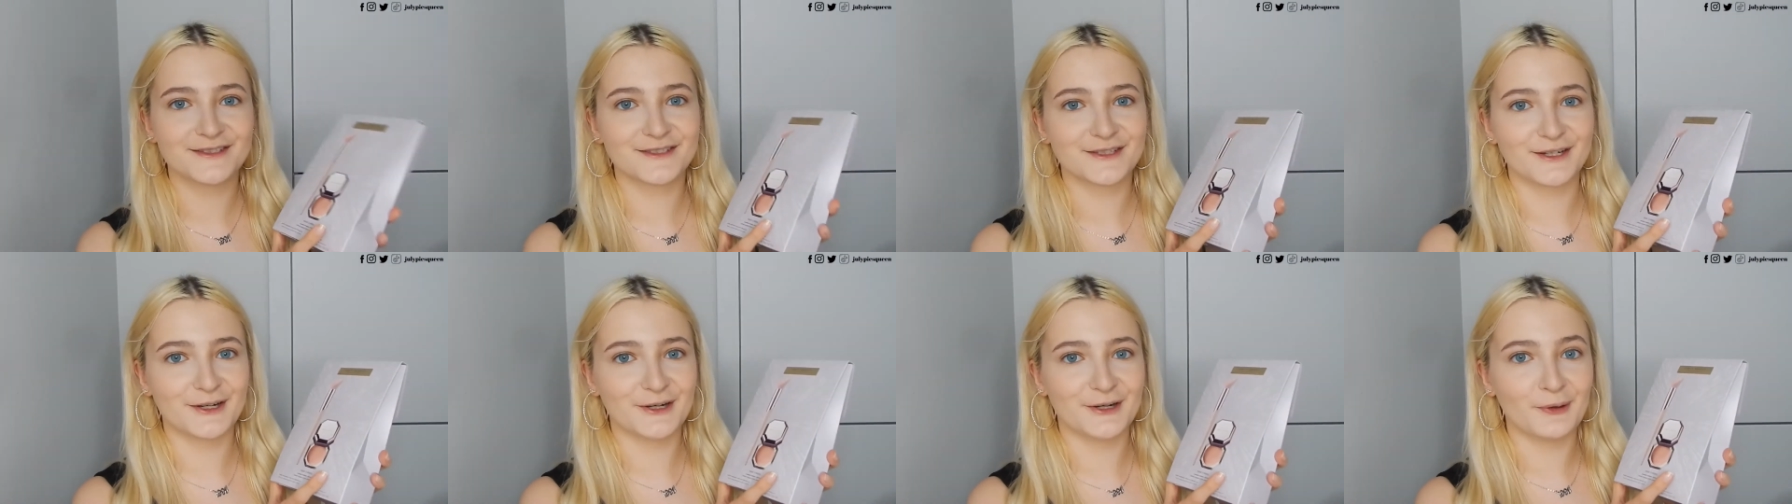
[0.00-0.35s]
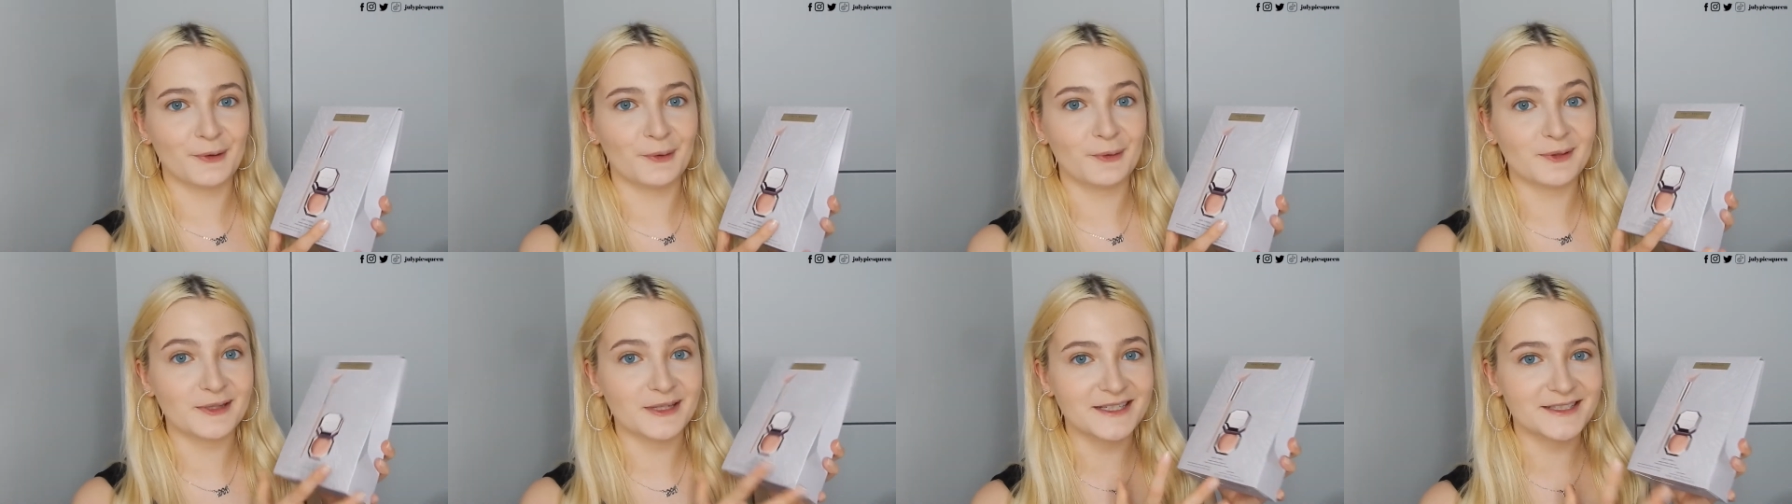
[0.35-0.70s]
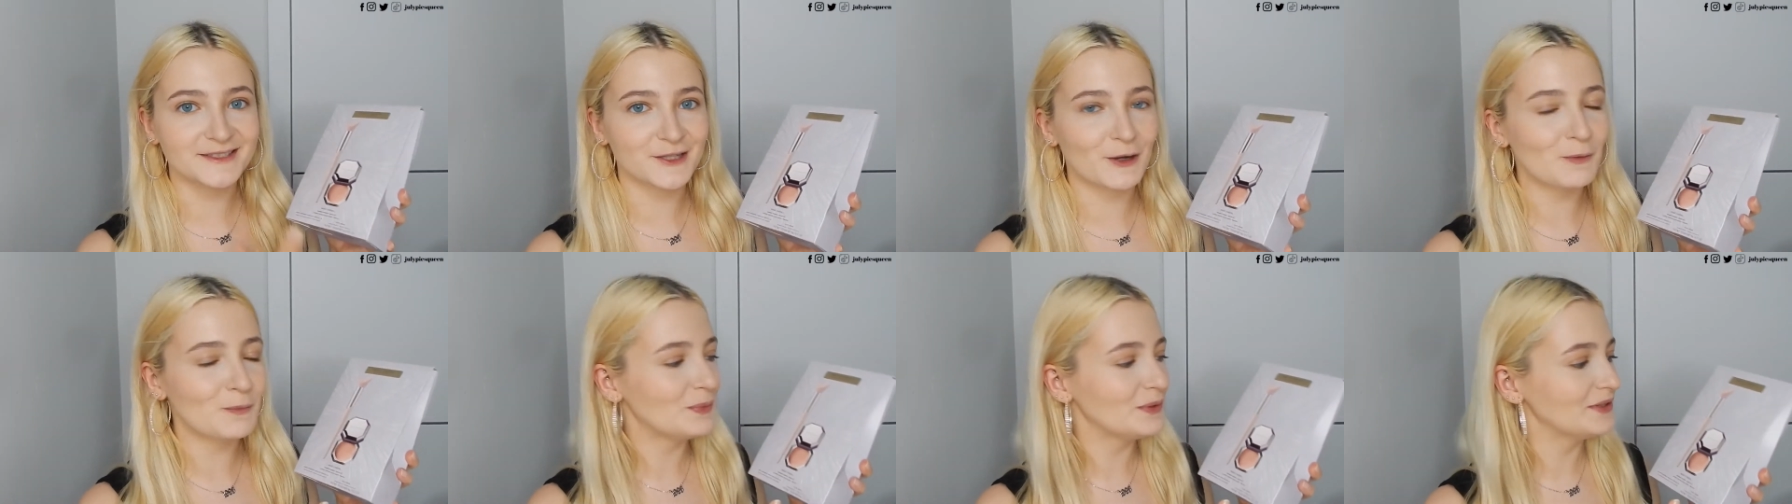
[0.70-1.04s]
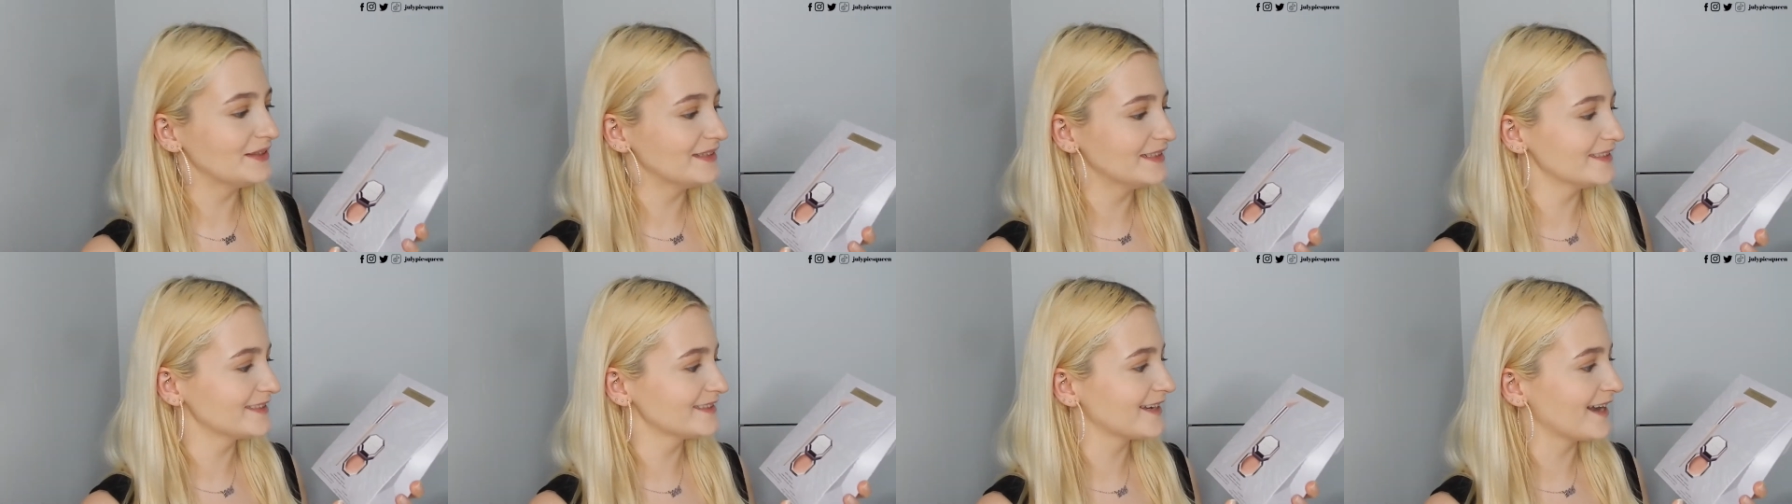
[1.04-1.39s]
so let's
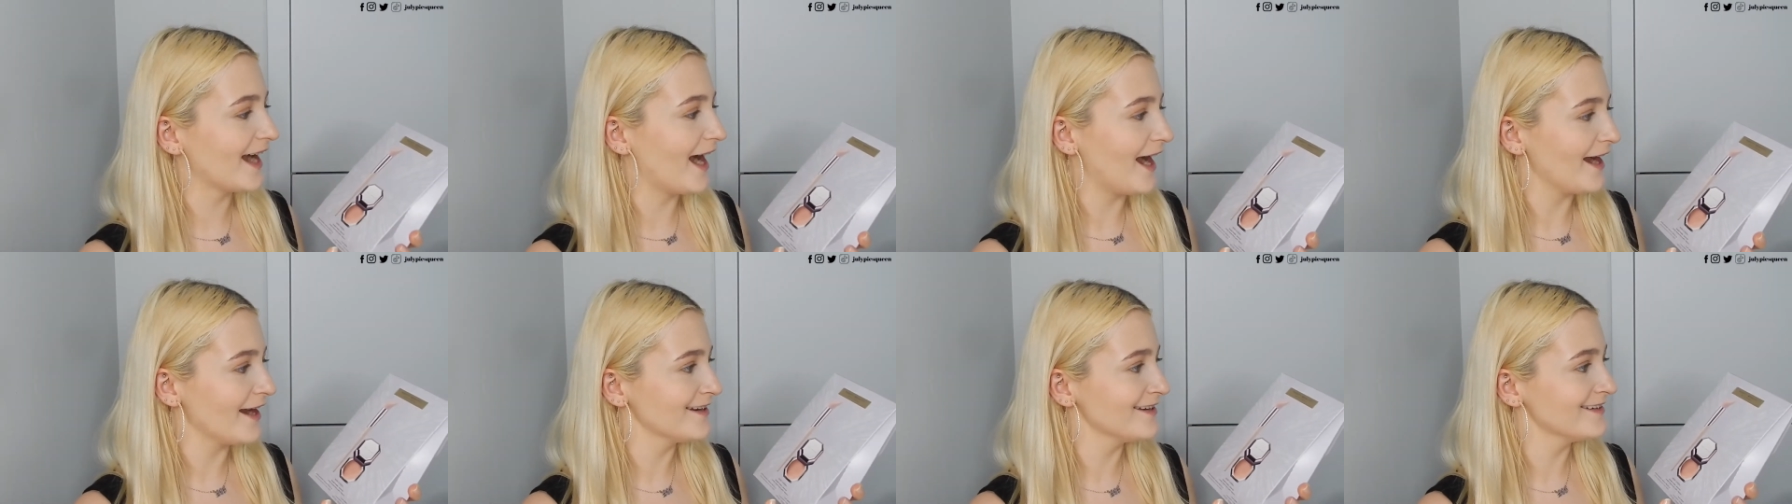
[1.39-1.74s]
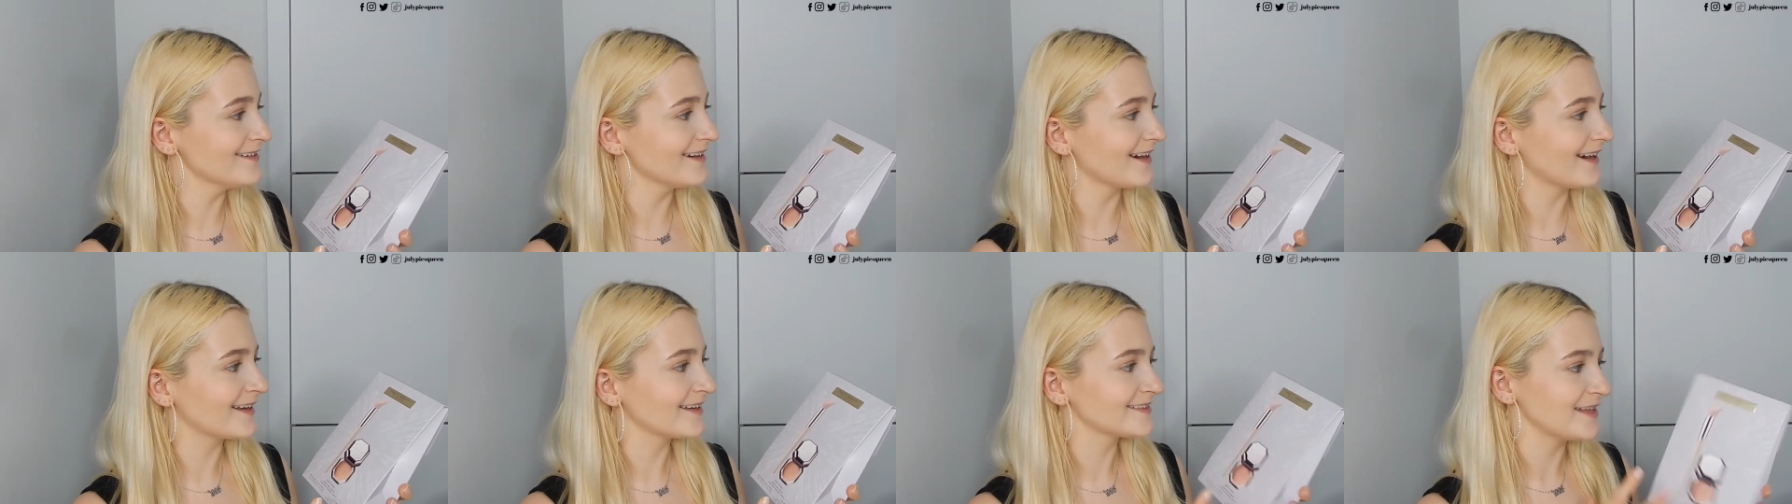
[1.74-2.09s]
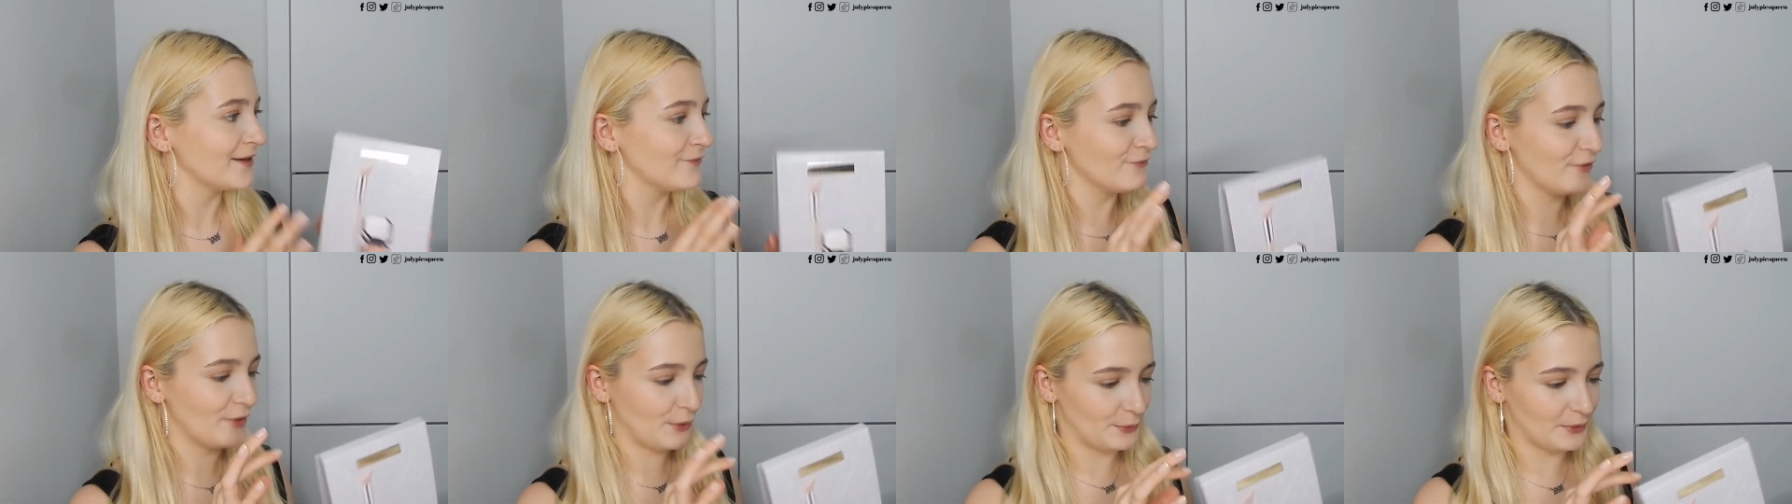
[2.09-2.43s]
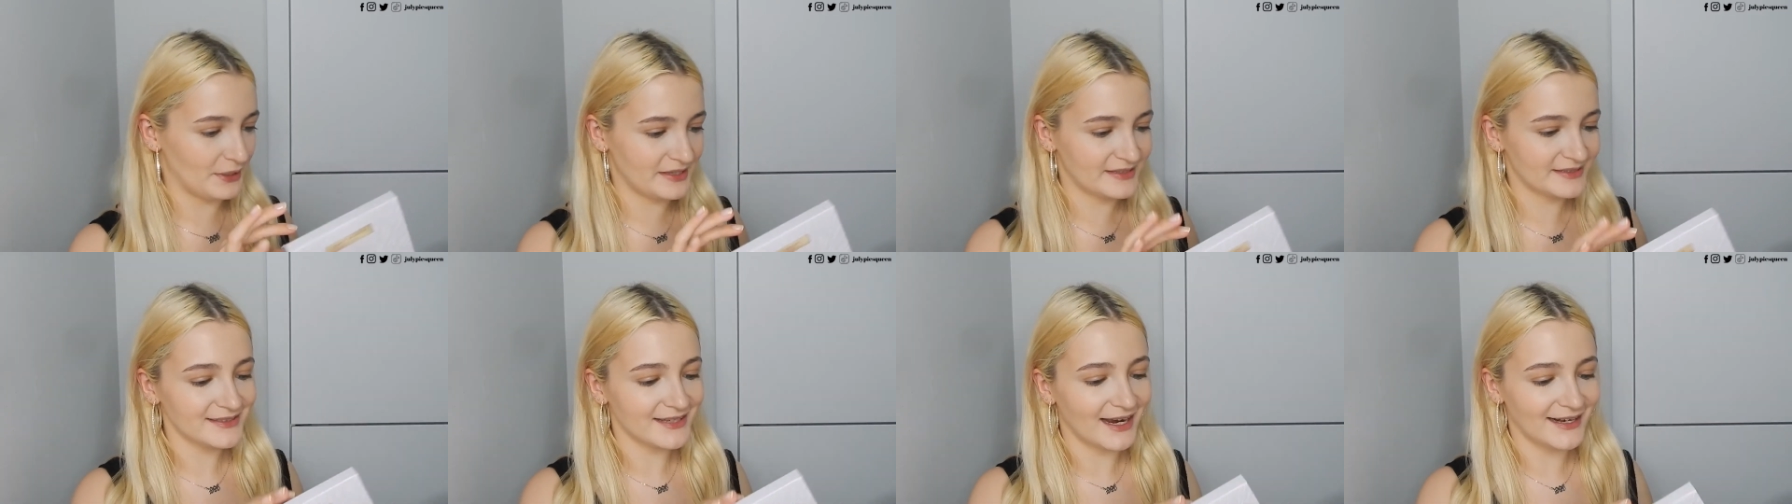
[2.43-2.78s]
open this guy because I'm very
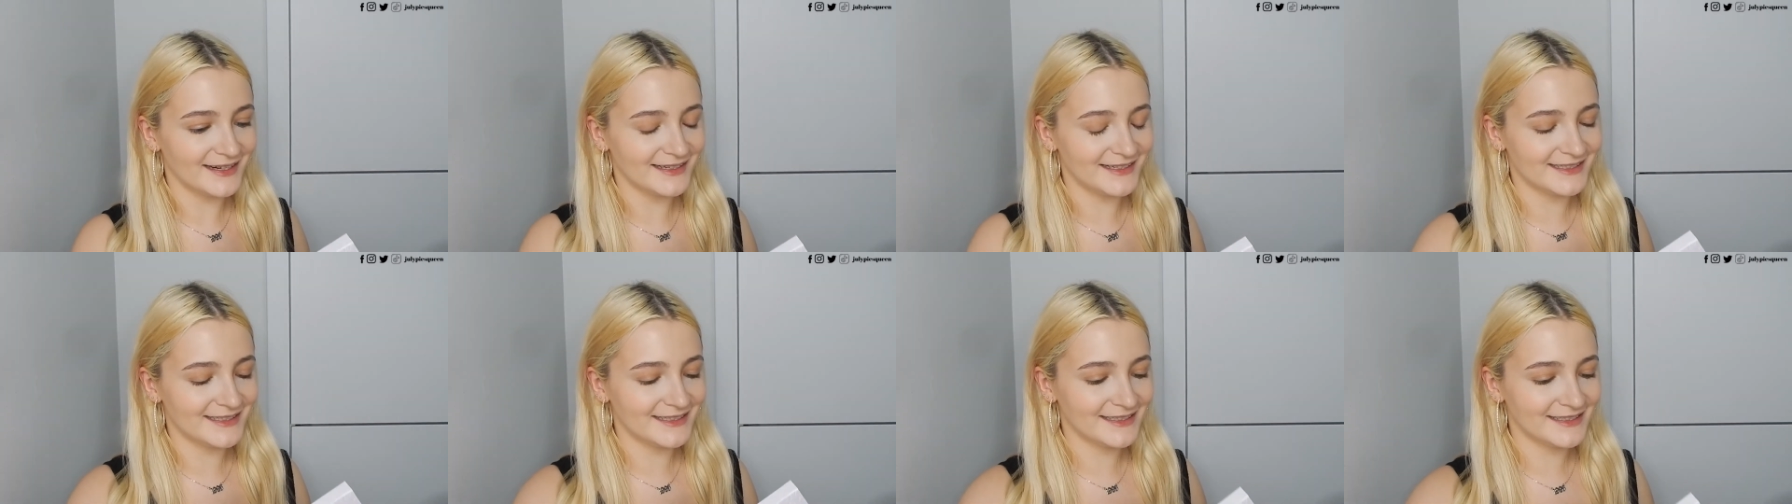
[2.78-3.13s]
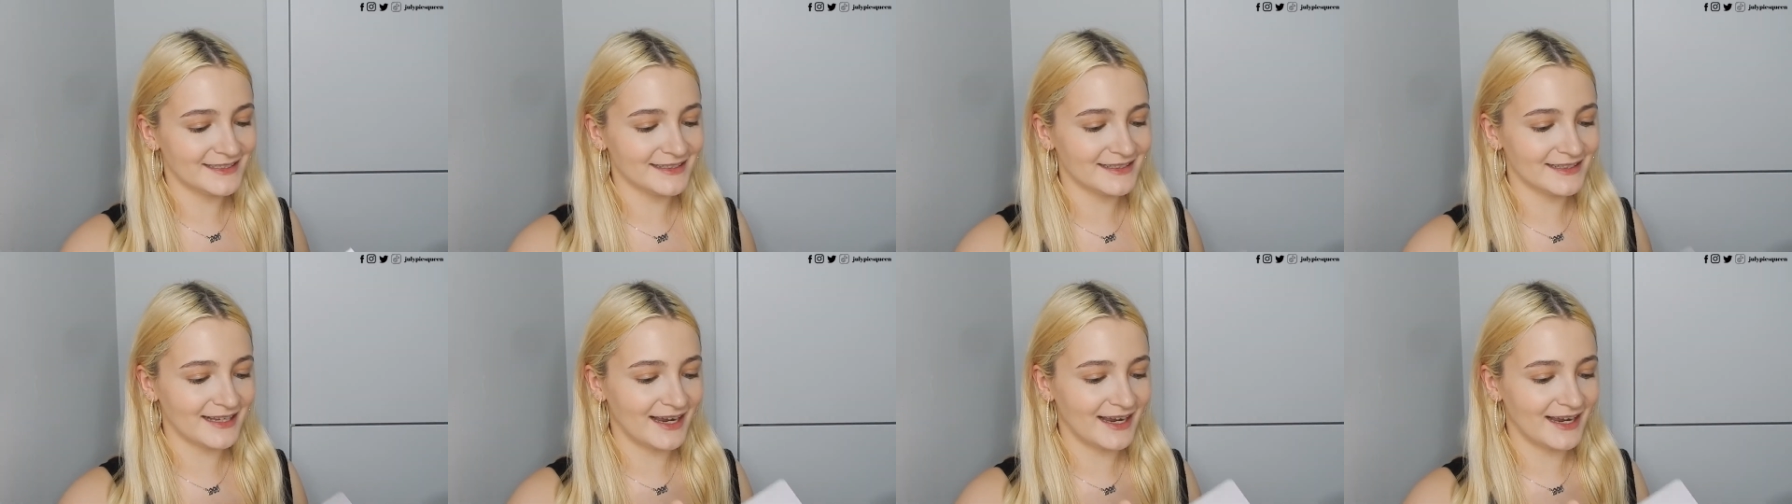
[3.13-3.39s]
excited.